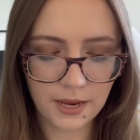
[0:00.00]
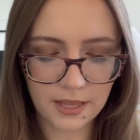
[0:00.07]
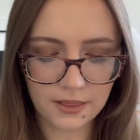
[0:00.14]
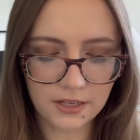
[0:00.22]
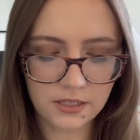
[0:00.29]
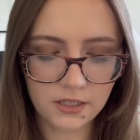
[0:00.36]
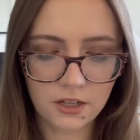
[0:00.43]
and
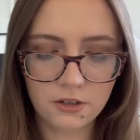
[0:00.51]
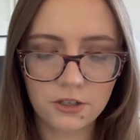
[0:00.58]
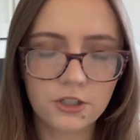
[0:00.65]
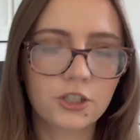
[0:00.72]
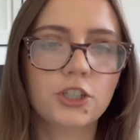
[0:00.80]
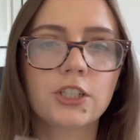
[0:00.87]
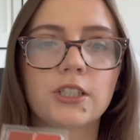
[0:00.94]
these
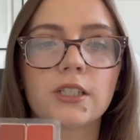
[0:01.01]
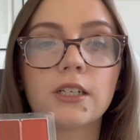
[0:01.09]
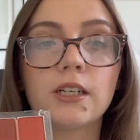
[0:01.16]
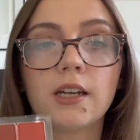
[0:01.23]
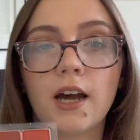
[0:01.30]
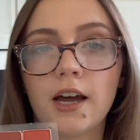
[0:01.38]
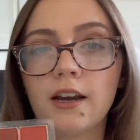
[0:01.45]
colors are just
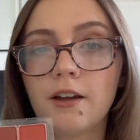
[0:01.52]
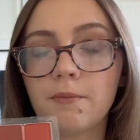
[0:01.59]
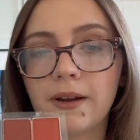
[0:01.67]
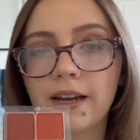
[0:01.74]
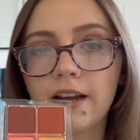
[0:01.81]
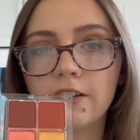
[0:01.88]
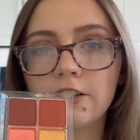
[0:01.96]
not up
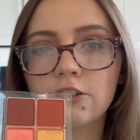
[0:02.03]
my alley.